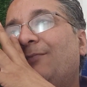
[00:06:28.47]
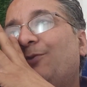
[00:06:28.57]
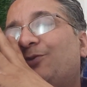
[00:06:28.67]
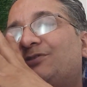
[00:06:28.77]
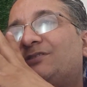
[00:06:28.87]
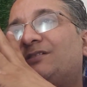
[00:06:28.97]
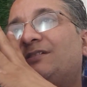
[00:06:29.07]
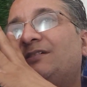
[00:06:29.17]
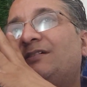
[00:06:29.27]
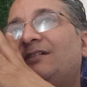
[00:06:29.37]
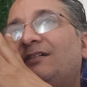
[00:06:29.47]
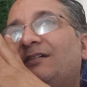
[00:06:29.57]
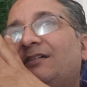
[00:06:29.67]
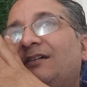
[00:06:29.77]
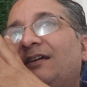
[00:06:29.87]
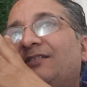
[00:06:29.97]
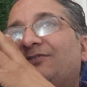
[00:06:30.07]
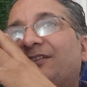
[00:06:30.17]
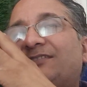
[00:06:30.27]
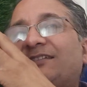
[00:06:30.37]
Most
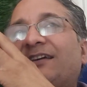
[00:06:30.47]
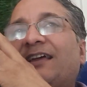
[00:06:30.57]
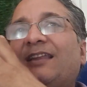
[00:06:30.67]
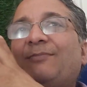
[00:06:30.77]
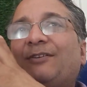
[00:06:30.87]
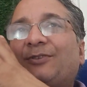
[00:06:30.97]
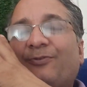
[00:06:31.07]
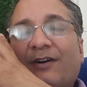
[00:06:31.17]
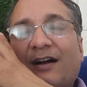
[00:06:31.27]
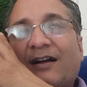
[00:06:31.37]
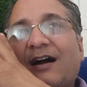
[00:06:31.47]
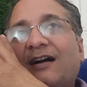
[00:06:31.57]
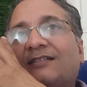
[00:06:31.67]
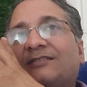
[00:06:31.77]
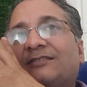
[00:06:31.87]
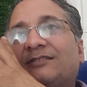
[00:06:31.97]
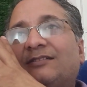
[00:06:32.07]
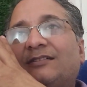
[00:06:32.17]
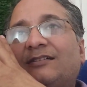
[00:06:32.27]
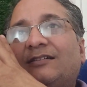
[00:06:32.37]
interesting element of Akash
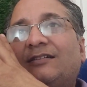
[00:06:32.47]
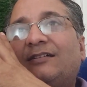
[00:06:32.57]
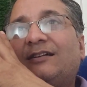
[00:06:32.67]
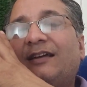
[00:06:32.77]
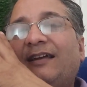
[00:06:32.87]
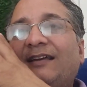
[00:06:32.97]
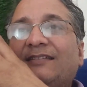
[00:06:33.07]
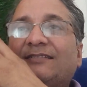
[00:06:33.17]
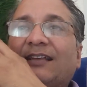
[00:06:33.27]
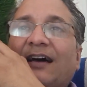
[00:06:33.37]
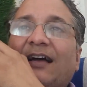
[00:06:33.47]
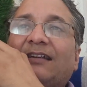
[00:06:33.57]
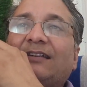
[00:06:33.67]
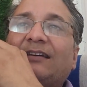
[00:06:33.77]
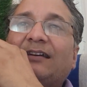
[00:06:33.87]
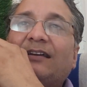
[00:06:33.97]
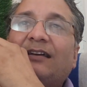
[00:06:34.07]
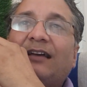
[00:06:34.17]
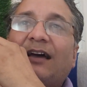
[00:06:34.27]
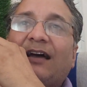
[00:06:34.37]
is that
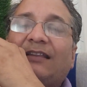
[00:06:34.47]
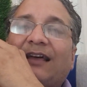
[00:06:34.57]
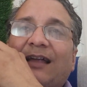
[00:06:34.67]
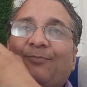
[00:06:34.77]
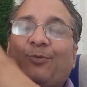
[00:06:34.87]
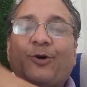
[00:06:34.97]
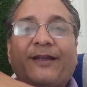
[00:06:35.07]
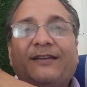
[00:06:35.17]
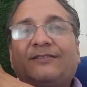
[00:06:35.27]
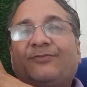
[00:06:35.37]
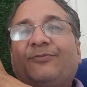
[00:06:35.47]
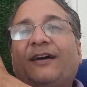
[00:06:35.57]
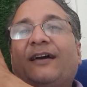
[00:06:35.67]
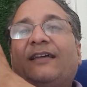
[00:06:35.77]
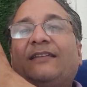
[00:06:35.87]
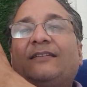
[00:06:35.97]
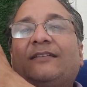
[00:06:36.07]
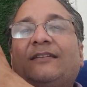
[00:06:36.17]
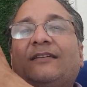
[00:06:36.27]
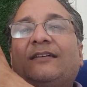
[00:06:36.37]
at that point where
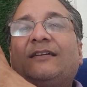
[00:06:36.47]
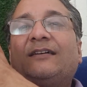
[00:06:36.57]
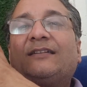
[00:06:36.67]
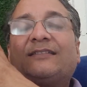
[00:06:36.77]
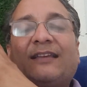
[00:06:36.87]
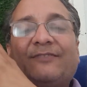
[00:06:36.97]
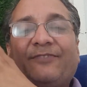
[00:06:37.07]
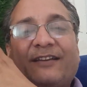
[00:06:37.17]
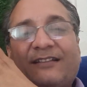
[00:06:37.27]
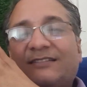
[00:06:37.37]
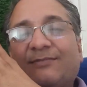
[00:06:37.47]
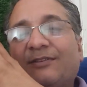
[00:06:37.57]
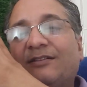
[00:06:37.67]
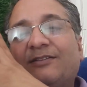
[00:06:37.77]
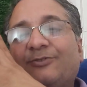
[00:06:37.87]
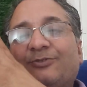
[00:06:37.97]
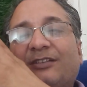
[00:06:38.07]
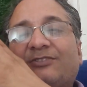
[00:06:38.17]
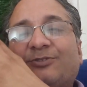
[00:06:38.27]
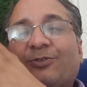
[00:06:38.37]
it is infinitesimal, you
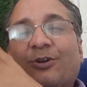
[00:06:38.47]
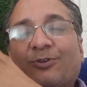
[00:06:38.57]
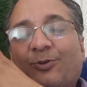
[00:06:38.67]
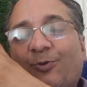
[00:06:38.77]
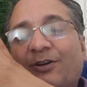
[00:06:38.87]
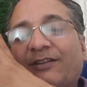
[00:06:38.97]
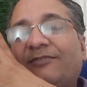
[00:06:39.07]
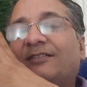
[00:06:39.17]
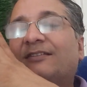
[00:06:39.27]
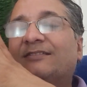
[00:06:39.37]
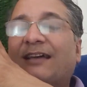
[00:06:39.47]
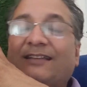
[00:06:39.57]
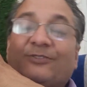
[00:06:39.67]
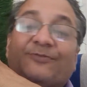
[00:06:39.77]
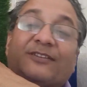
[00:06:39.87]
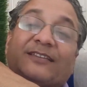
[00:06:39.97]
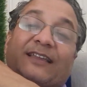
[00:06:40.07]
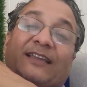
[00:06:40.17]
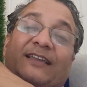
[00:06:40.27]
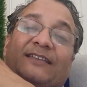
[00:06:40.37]
just do not know what even the size of the
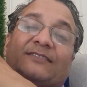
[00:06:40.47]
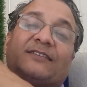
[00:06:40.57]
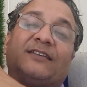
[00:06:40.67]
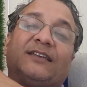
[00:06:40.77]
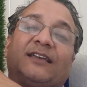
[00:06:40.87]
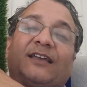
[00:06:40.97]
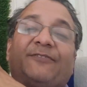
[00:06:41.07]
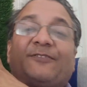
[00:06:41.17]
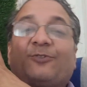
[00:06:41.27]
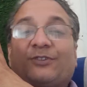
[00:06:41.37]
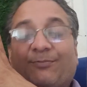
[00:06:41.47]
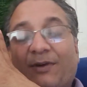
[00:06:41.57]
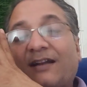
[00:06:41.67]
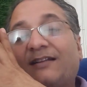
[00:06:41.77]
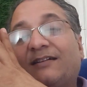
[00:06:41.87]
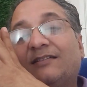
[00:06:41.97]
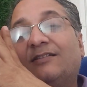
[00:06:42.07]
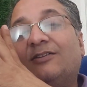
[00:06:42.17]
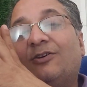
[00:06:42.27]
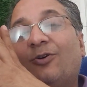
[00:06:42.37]
thing is. If it was a particle
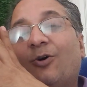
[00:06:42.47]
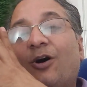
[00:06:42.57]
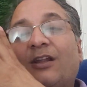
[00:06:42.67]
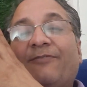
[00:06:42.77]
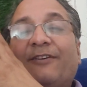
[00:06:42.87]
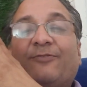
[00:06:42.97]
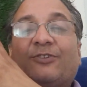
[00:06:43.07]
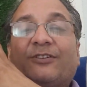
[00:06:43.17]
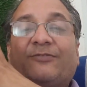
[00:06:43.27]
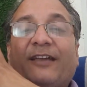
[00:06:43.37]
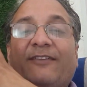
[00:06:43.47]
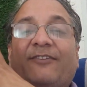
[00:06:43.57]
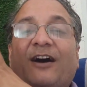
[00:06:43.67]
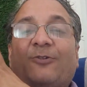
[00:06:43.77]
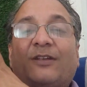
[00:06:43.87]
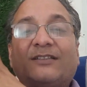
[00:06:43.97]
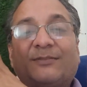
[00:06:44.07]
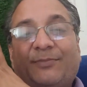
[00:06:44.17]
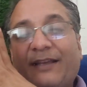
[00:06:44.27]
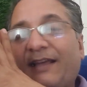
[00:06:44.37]
or if it was a wave, how does
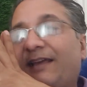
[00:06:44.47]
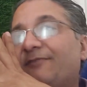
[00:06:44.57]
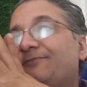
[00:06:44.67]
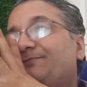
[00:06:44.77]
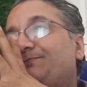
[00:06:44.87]
it behave?